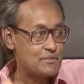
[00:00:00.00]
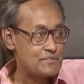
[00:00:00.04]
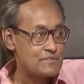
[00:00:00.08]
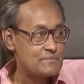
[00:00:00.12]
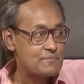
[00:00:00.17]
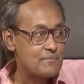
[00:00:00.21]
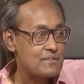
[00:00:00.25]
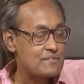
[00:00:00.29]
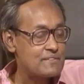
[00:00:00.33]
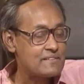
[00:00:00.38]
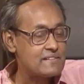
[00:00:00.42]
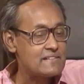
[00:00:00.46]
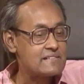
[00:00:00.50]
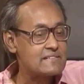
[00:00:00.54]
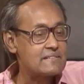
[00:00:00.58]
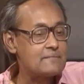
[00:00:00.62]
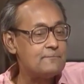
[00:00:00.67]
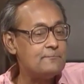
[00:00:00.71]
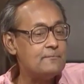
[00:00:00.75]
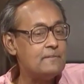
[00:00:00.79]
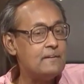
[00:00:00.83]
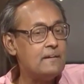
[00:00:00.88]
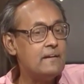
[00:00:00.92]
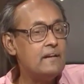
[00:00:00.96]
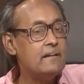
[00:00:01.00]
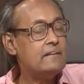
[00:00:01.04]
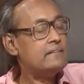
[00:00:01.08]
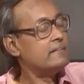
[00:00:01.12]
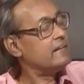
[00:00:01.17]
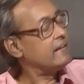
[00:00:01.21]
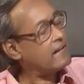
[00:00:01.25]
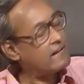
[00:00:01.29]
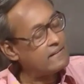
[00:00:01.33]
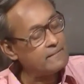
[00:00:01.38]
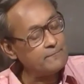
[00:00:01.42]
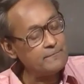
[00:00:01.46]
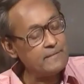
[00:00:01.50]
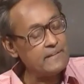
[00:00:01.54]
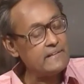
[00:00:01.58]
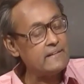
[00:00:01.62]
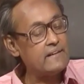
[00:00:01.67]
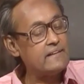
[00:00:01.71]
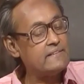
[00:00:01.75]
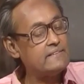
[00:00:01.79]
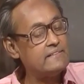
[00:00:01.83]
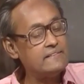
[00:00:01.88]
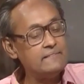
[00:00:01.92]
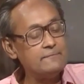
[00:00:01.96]
postmodernism. There are,
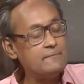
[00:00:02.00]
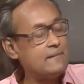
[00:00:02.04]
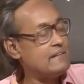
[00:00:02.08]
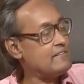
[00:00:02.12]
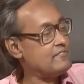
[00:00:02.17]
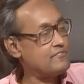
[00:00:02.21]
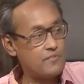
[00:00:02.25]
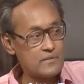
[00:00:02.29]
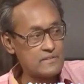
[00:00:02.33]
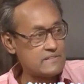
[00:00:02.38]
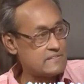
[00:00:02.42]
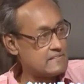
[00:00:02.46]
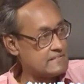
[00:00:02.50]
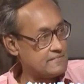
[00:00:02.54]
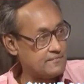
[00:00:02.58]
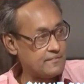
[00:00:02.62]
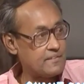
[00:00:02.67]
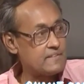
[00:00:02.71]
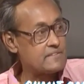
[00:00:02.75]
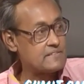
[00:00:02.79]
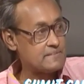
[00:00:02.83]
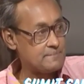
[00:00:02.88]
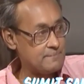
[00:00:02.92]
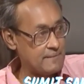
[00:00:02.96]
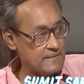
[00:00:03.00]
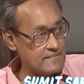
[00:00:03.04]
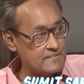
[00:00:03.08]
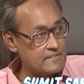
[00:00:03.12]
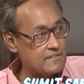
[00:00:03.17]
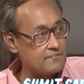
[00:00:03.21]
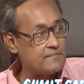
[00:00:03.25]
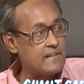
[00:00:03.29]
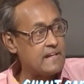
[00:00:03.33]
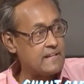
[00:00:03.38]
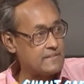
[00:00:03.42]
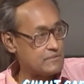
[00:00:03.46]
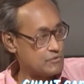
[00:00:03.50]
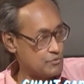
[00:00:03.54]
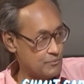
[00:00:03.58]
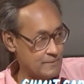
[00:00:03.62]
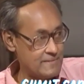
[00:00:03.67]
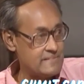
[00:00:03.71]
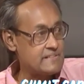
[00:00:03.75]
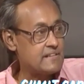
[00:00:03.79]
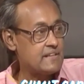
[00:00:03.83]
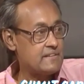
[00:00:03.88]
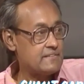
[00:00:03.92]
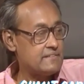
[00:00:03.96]
many, I think, many positive aspects of that, to
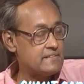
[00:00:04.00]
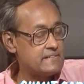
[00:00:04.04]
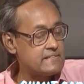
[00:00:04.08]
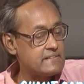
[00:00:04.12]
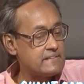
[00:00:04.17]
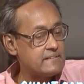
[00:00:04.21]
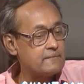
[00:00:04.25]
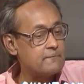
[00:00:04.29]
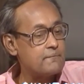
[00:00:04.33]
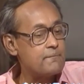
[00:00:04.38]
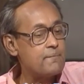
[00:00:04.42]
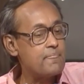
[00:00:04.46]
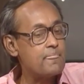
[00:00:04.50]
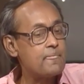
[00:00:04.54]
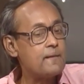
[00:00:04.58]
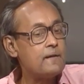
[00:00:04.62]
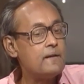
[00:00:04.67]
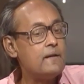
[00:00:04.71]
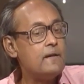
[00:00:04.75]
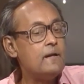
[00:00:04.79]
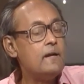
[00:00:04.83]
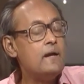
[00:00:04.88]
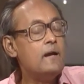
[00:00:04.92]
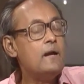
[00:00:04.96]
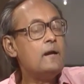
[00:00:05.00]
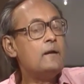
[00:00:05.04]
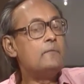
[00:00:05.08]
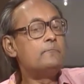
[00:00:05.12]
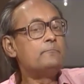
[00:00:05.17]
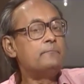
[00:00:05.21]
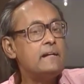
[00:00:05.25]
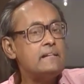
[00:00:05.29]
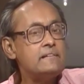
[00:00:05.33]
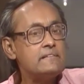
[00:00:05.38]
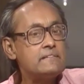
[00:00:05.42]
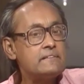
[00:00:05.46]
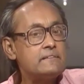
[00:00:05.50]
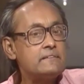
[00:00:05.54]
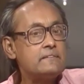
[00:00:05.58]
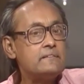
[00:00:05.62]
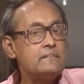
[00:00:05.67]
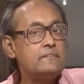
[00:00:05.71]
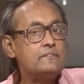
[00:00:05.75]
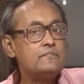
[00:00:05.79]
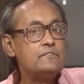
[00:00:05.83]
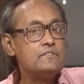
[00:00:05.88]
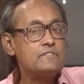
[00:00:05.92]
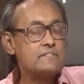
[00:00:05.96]
which I will return. But
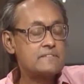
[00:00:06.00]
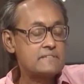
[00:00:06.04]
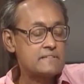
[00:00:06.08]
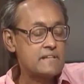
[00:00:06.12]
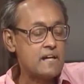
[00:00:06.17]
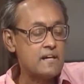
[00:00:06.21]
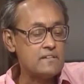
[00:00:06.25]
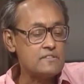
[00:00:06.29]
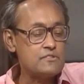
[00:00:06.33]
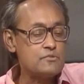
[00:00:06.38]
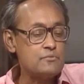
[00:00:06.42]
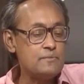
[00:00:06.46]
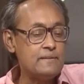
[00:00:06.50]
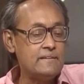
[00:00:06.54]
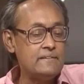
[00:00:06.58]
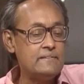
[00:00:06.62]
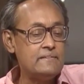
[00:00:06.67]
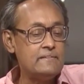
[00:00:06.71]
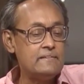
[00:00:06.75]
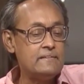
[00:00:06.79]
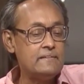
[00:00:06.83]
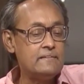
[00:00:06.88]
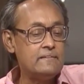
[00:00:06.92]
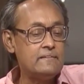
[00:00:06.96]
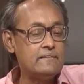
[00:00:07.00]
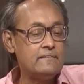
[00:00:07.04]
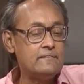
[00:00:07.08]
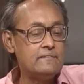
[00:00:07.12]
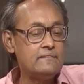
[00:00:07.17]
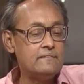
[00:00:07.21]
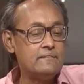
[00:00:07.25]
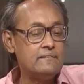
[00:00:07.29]
to start with the